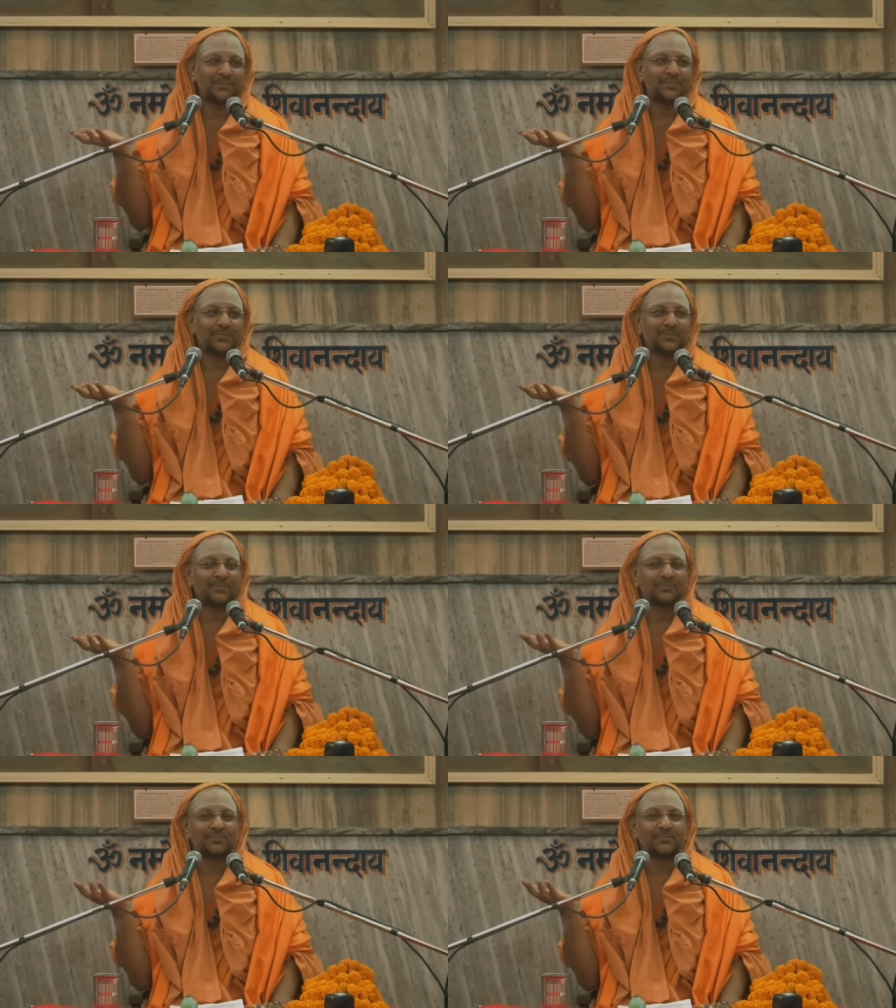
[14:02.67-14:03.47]
come
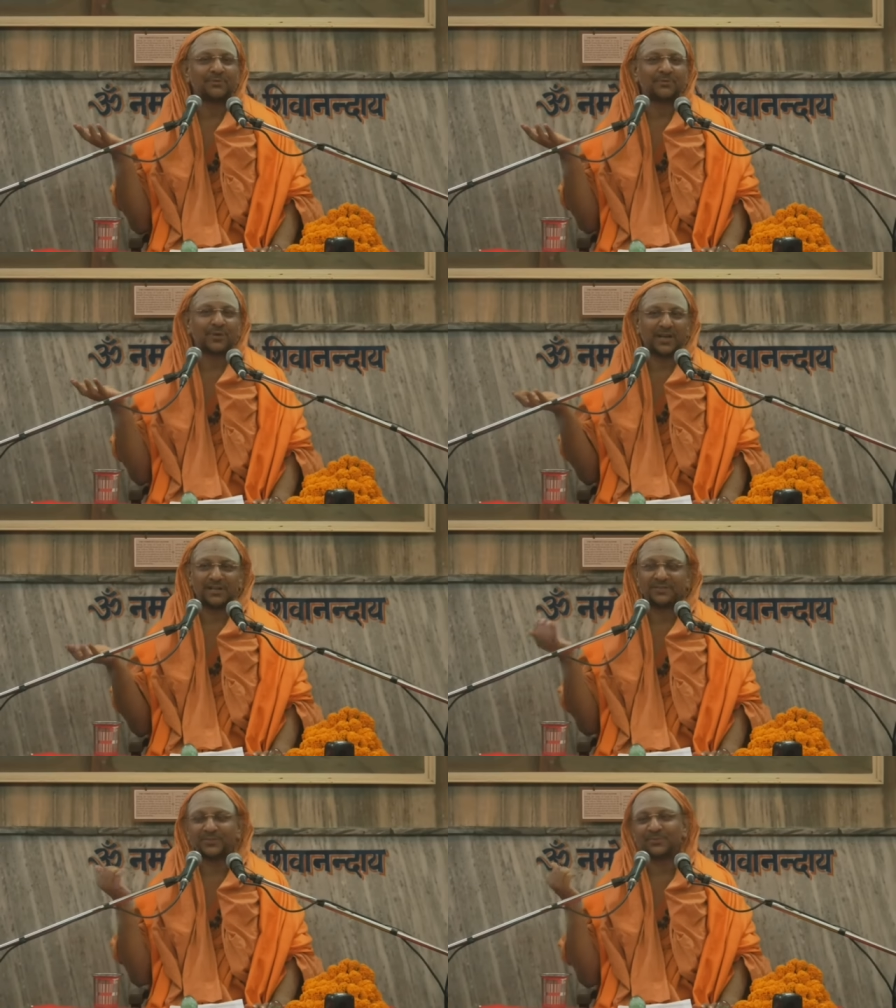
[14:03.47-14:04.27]
to
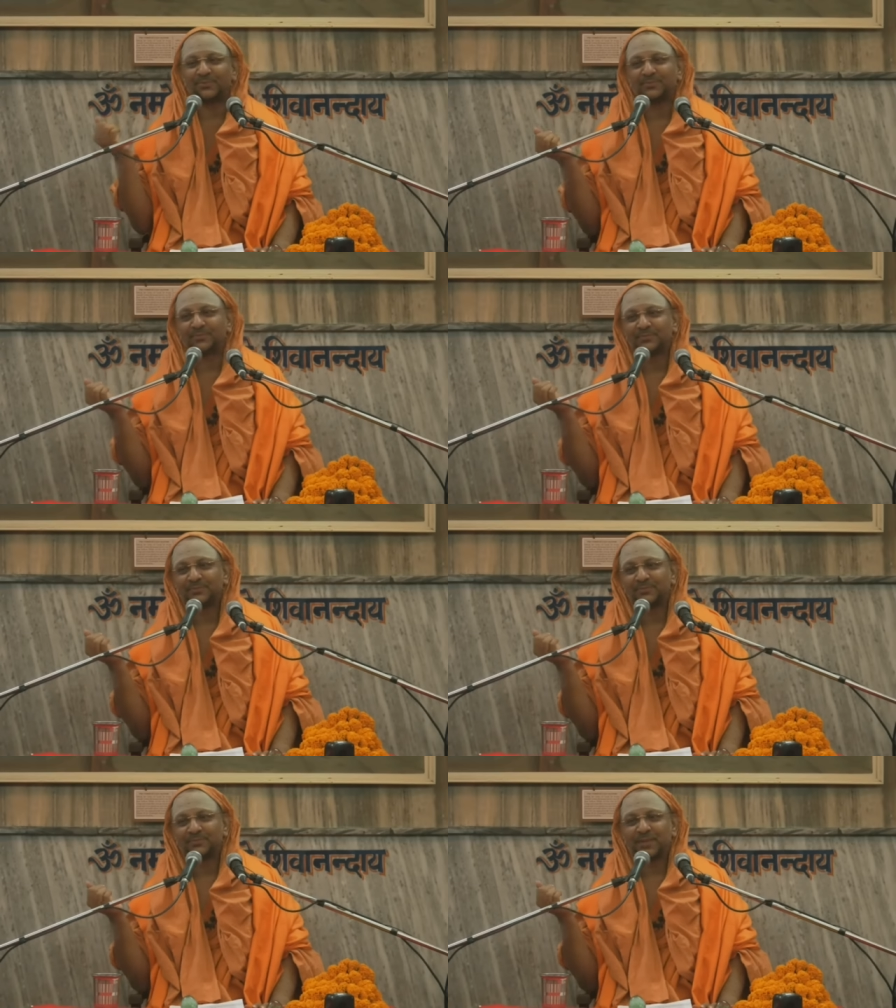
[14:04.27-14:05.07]
earth?
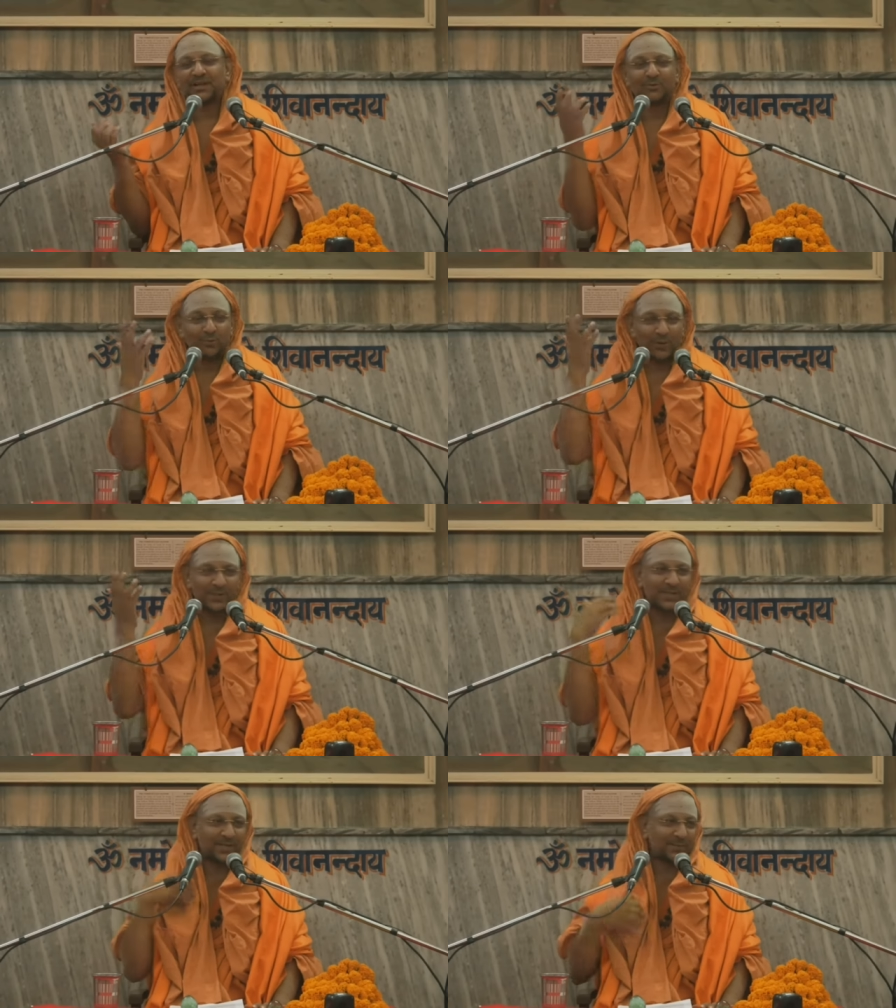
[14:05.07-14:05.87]
And who
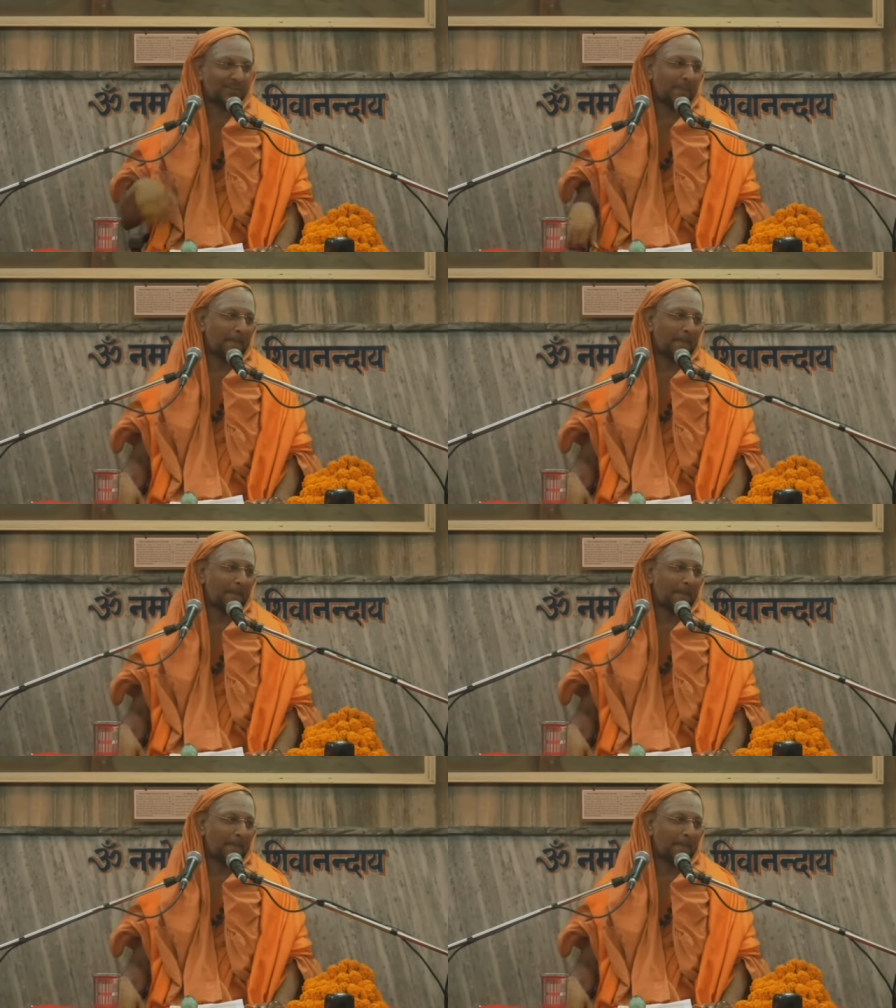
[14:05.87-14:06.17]
was he?